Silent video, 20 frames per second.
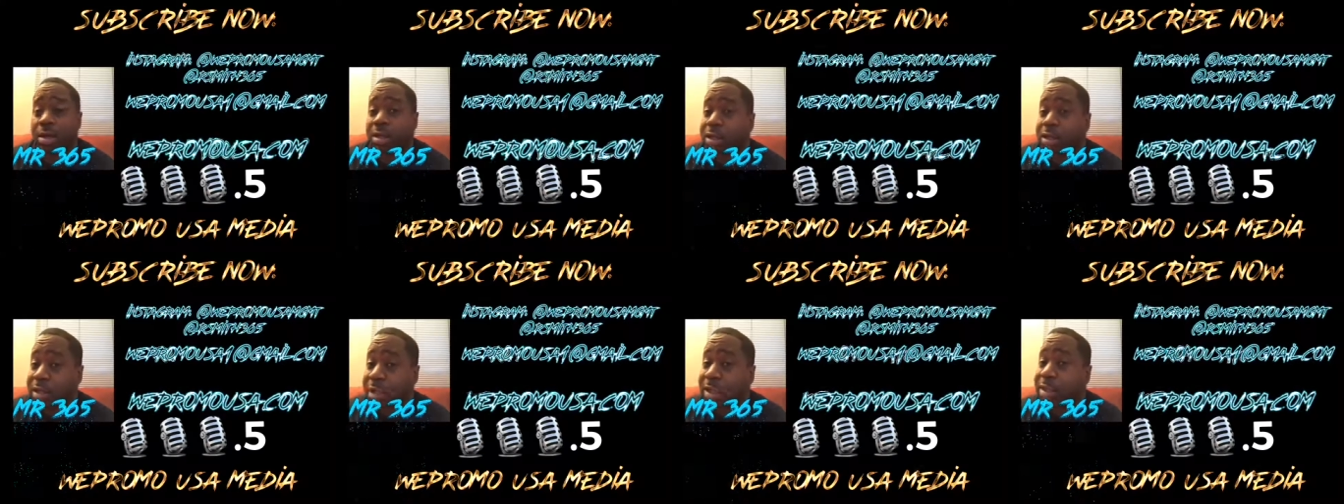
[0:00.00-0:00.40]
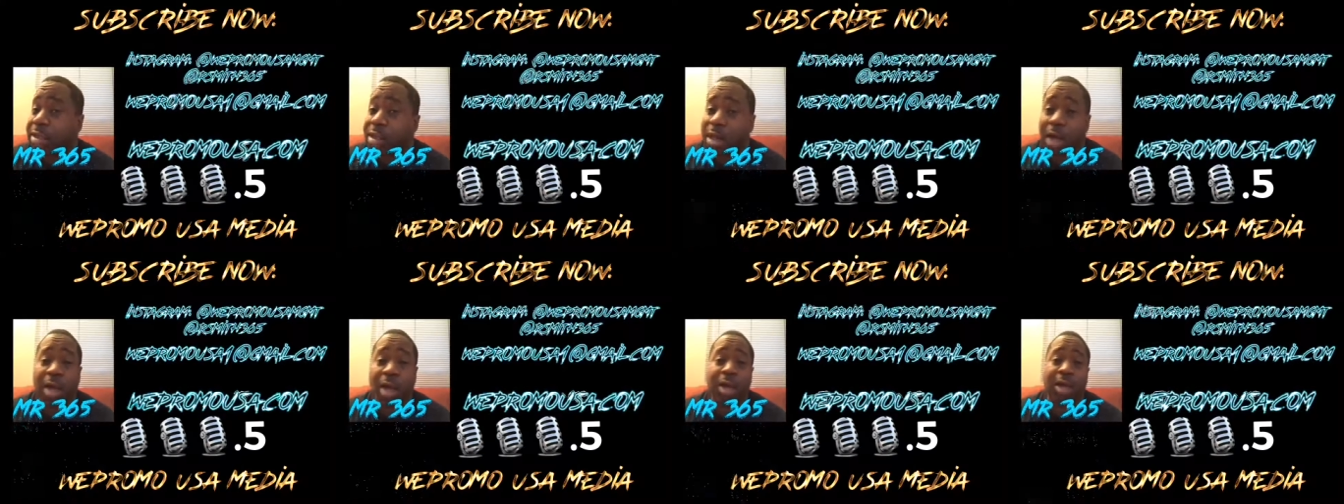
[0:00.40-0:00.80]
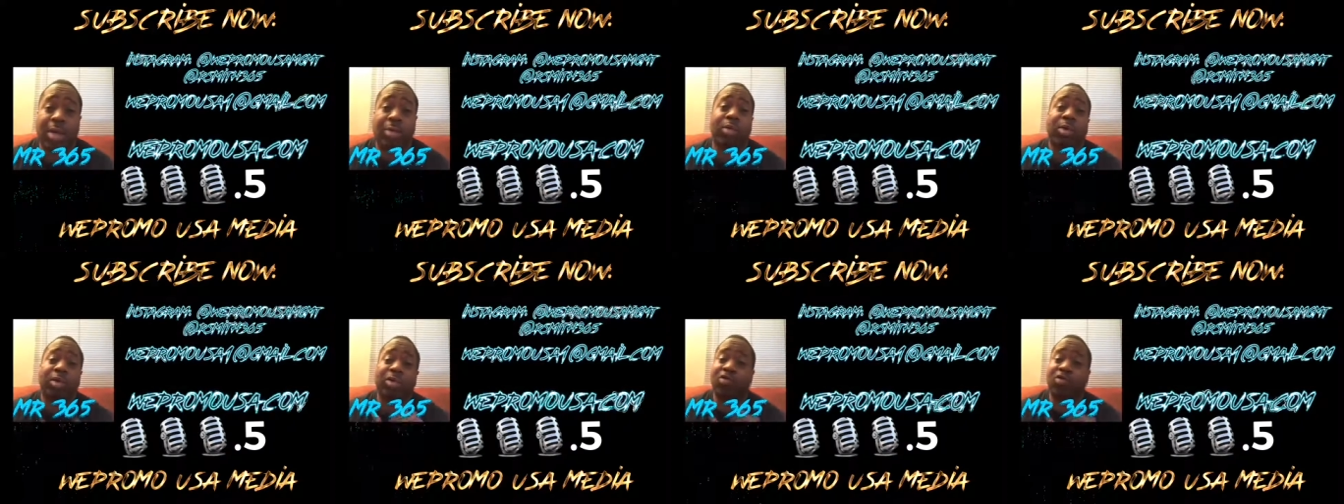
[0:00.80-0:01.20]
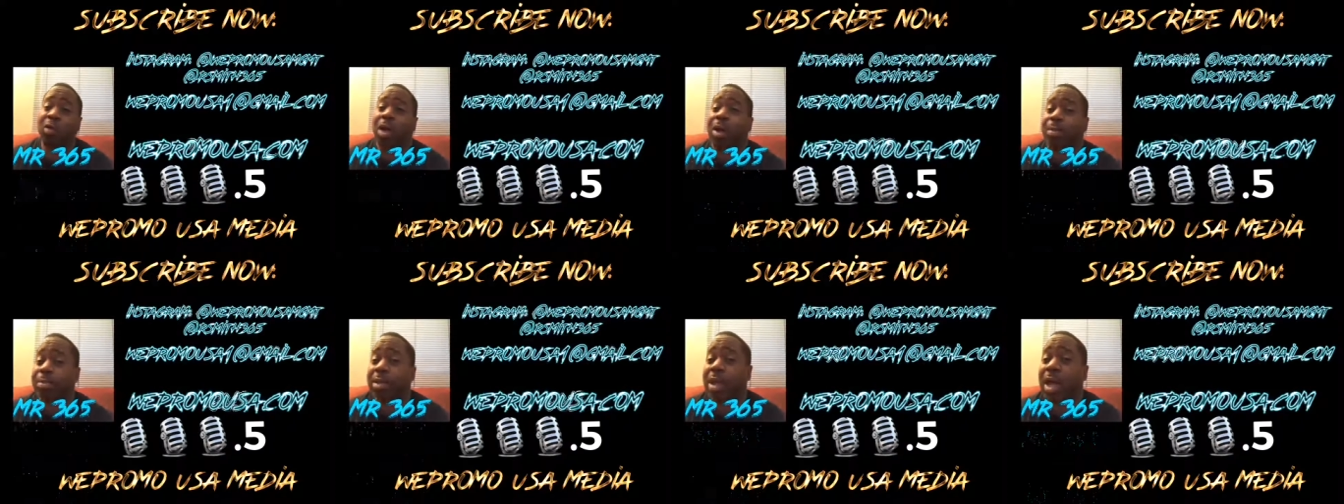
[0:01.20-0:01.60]
six nine would have
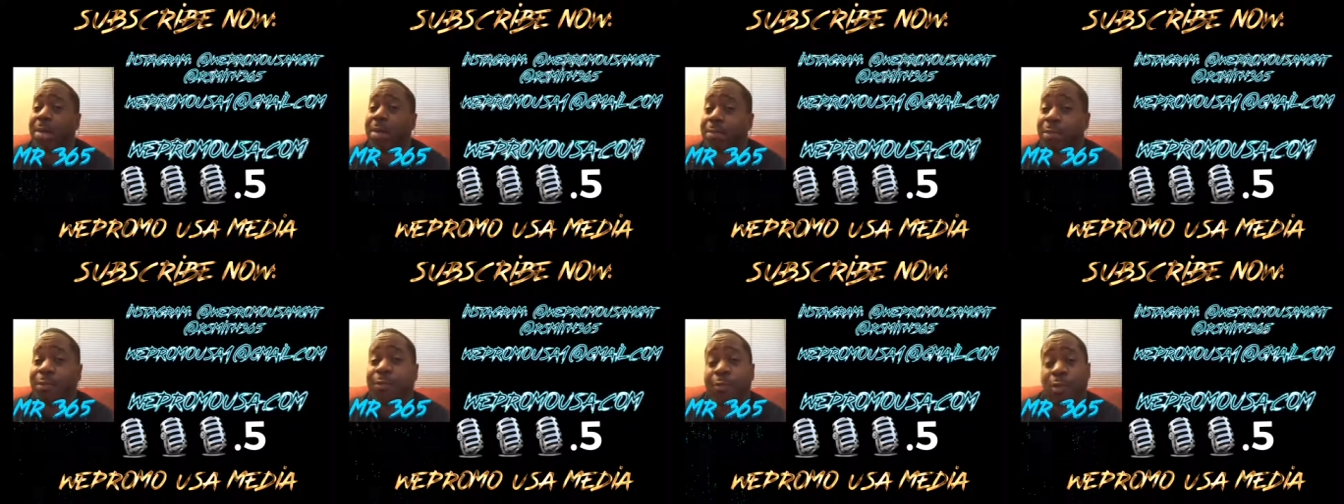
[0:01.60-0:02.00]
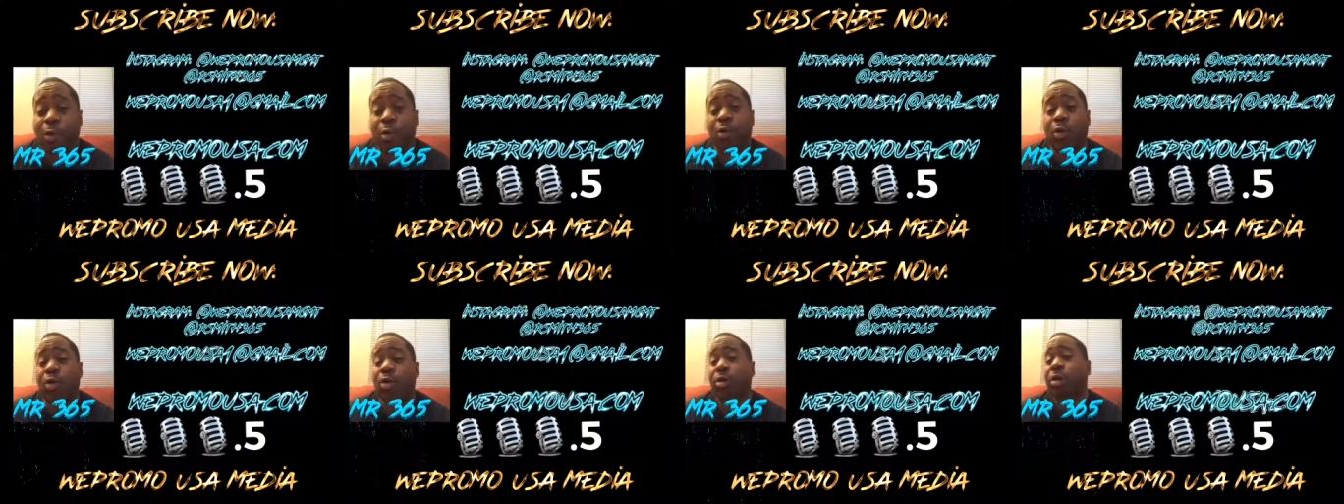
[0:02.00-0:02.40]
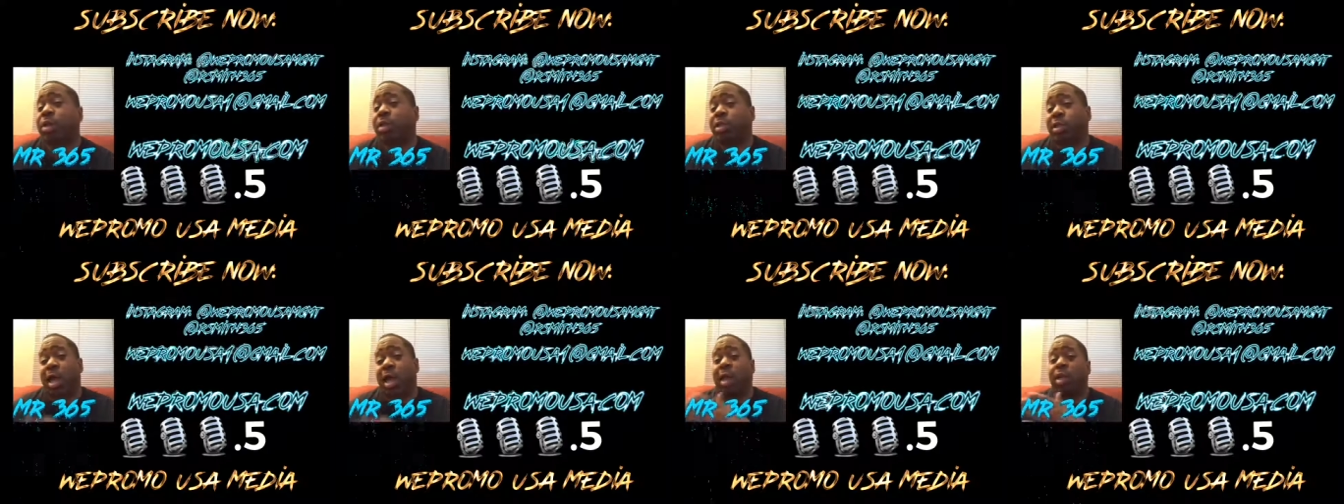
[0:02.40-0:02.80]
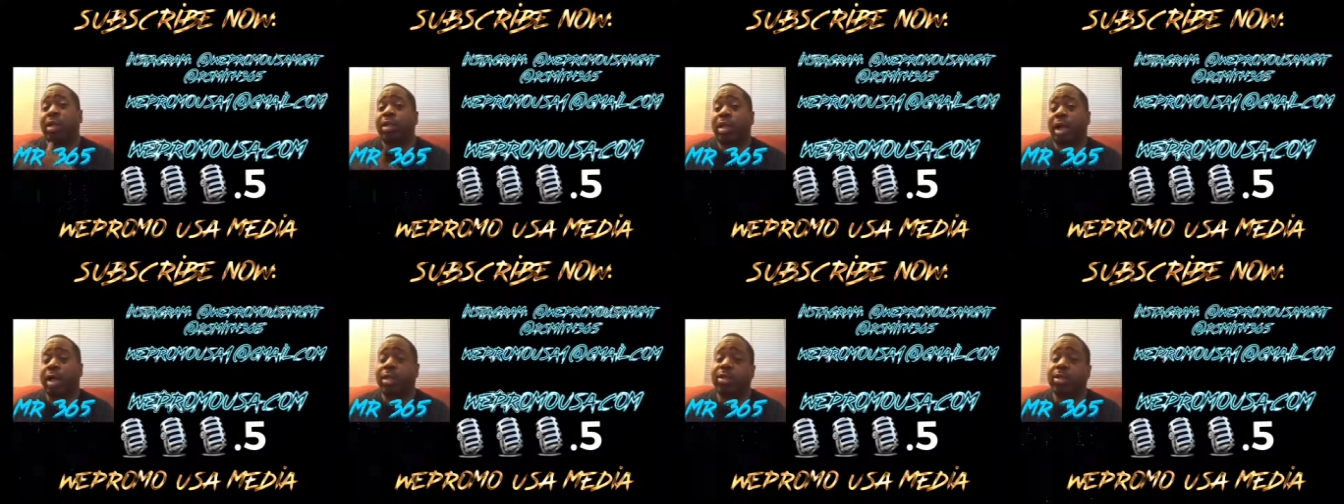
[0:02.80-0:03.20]
dropped that before these
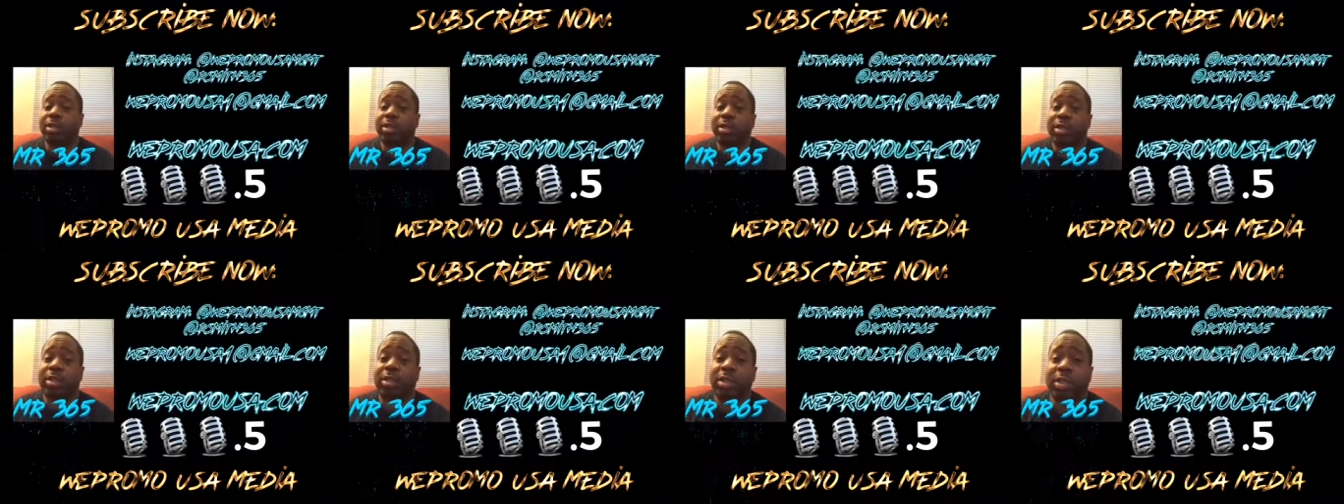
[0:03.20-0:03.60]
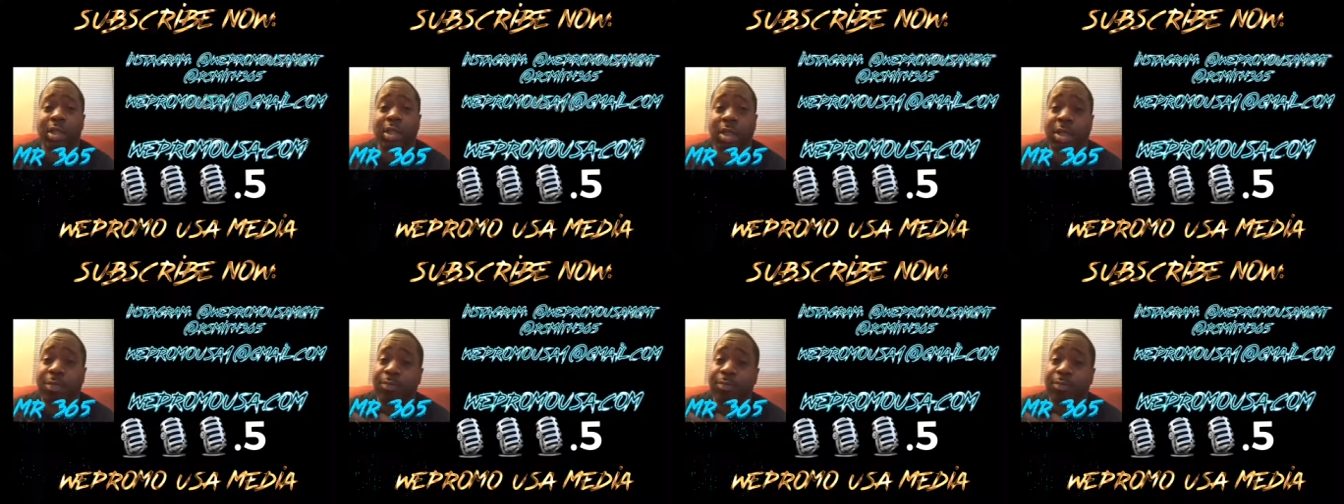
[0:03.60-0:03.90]
allegations and shit.